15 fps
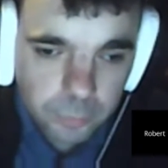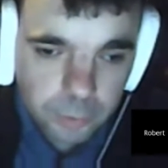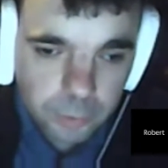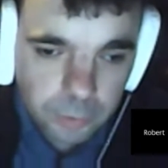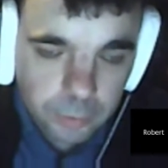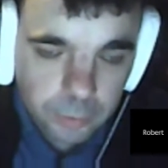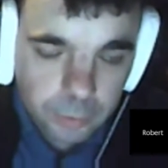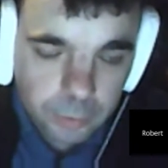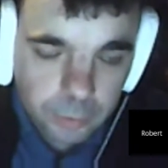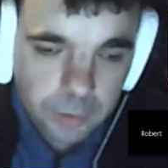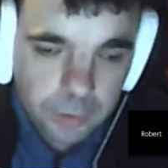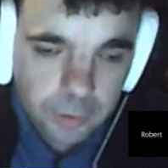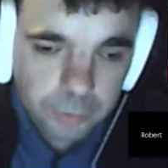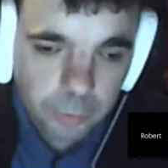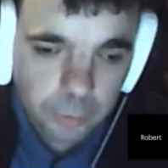We're
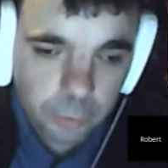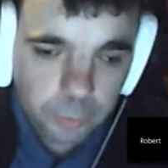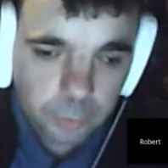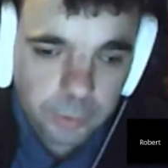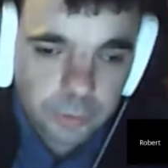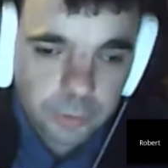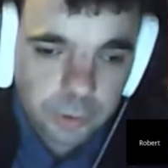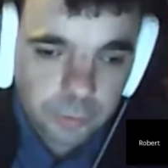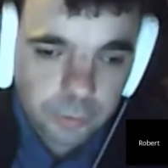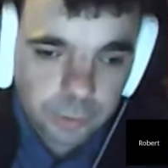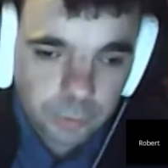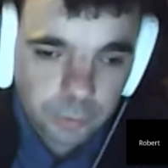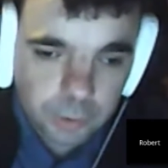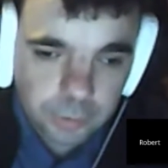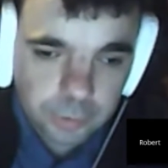
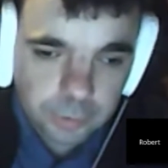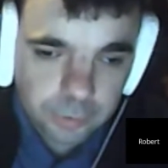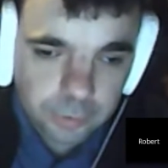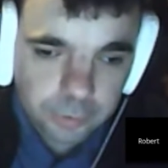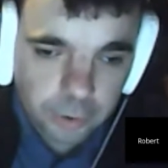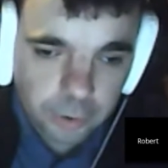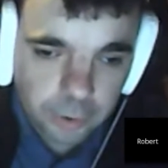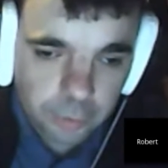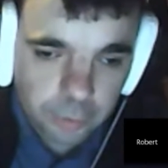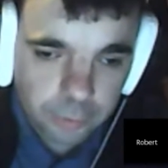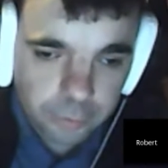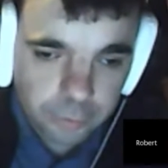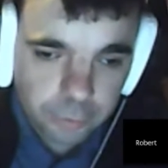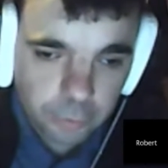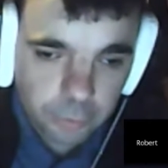nearly ready to start our
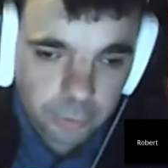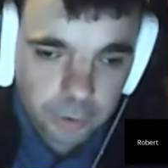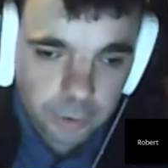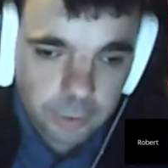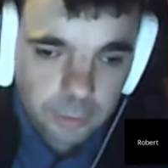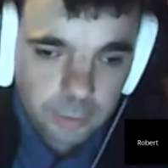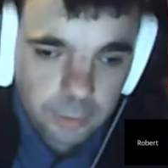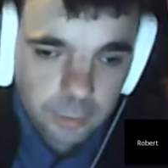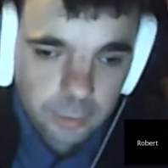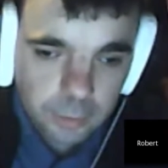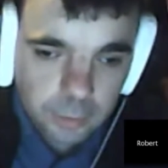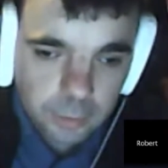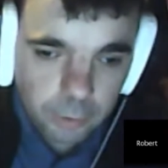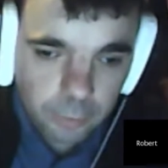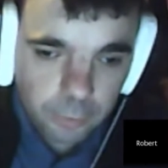story.
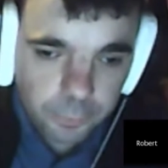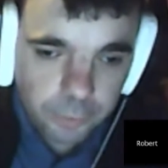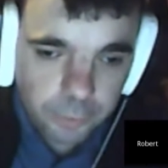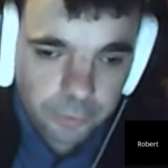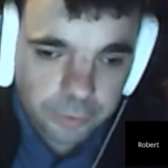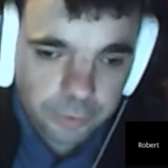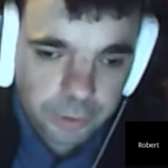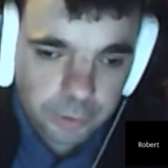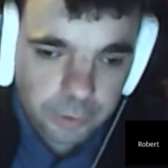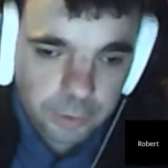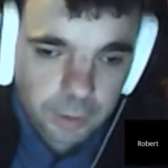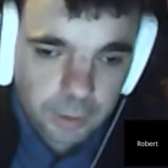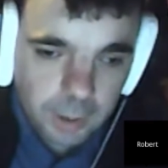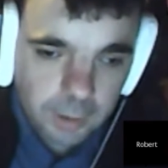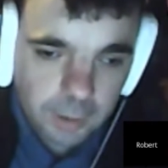Our first
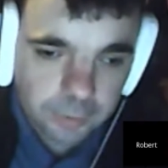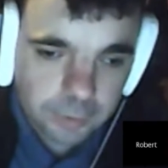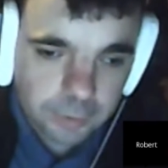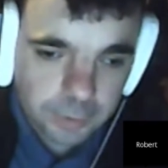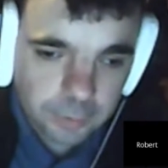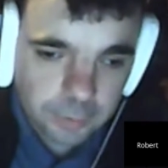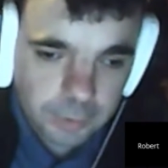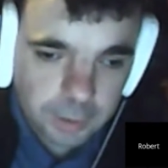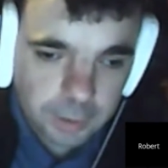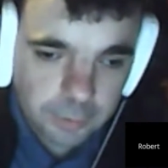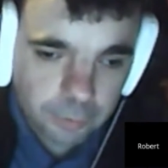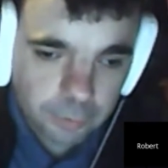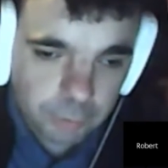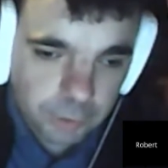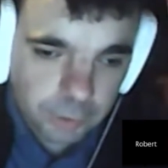scene has to
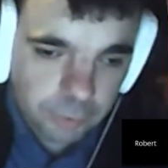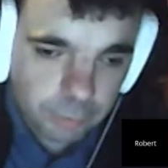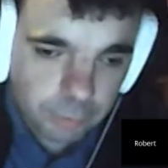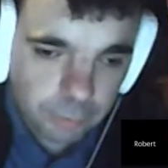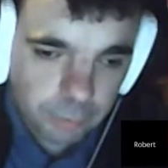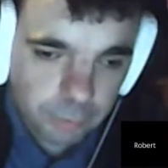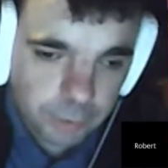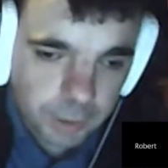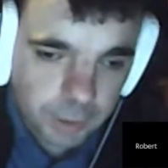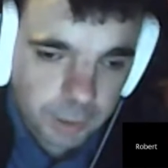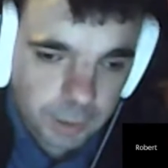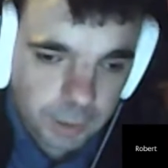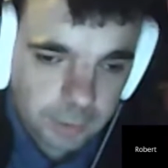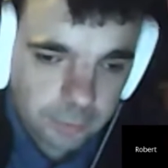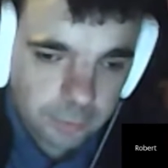contain a strange clue that
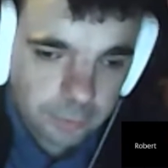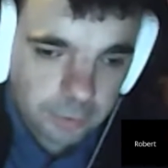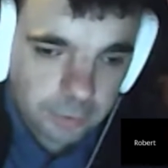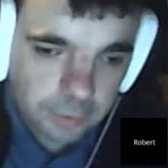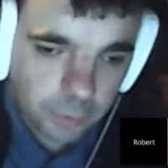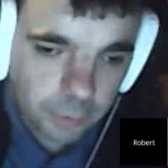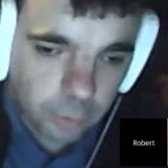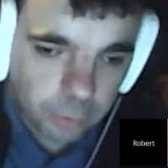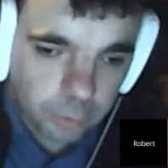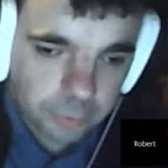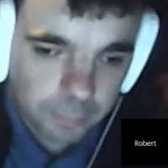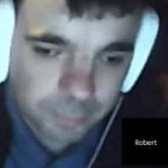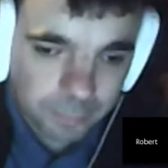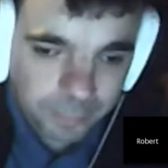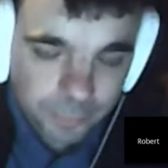hints at the
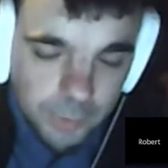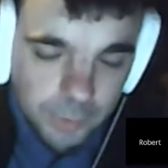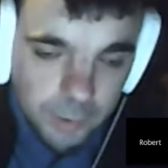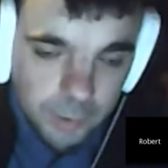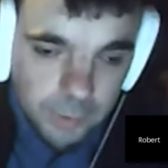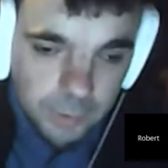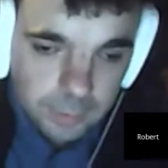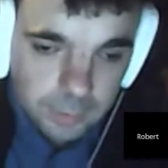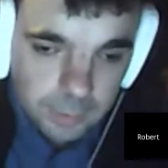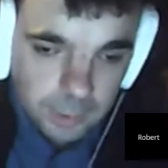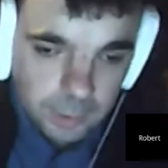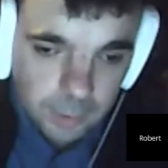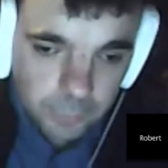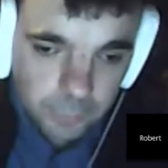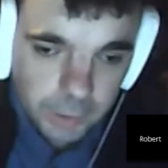horrors.
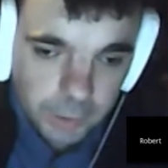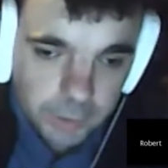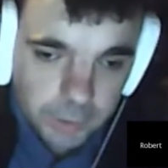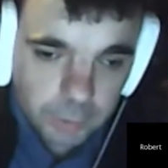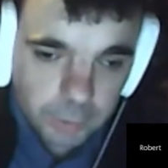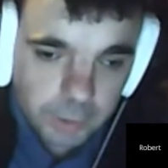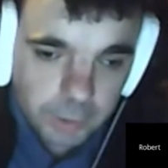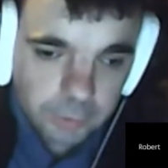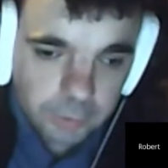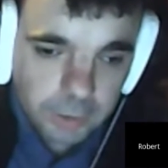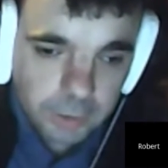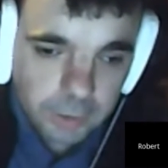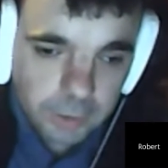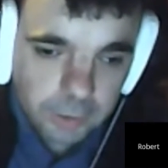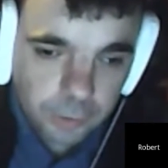If anyone has an
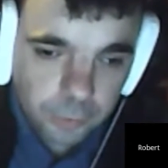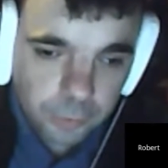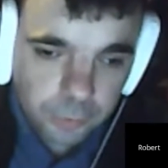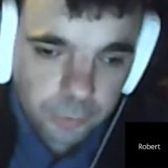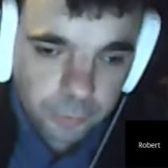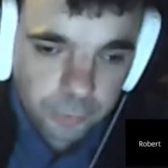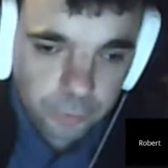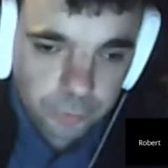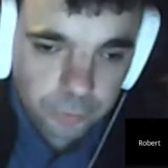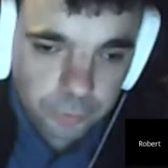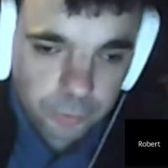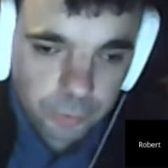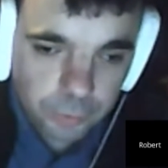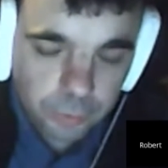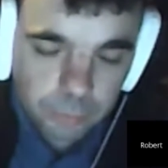idea for the first
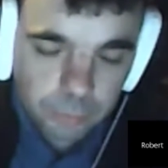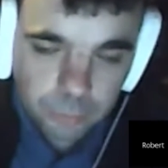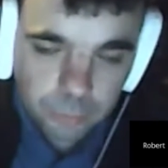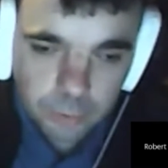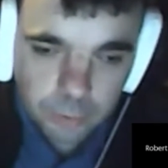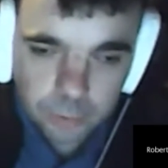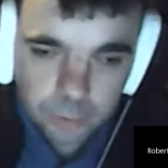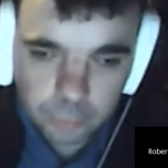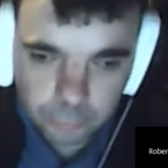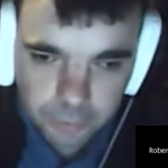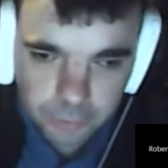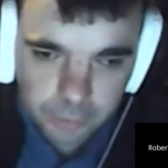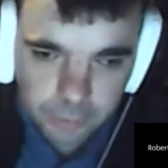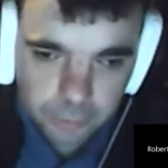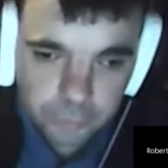clue,
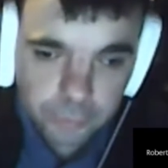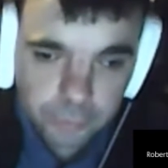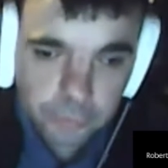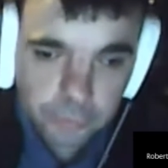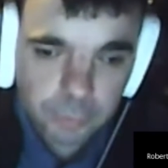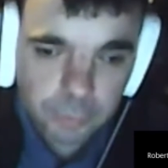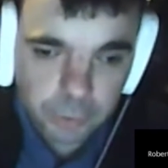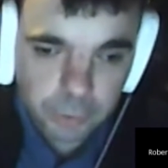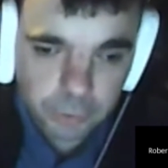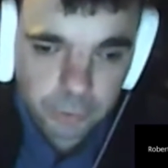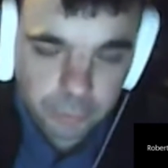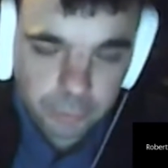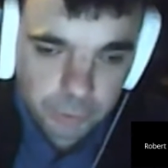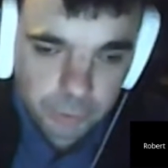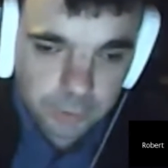don't tell us,
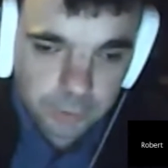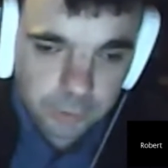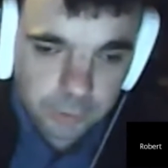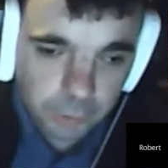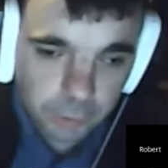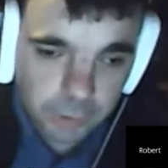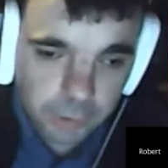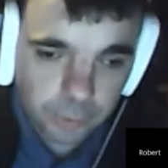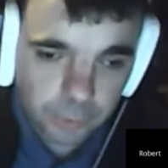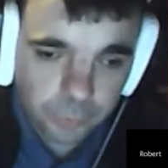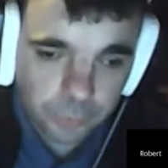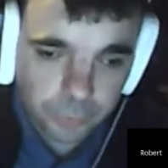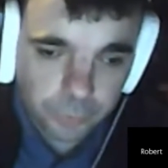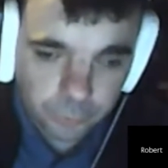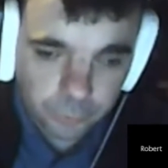but you can be the narrator
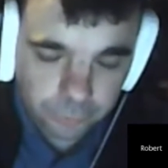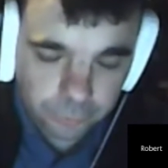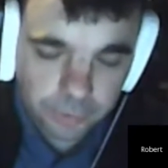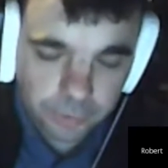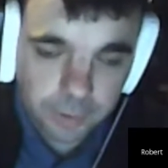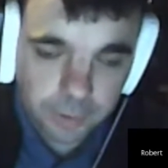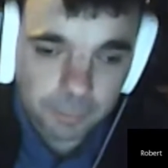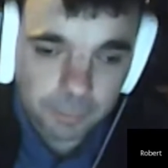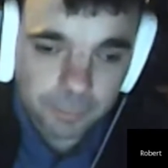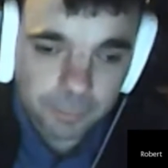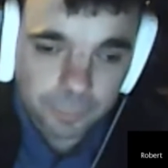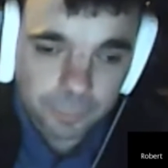for the first scene.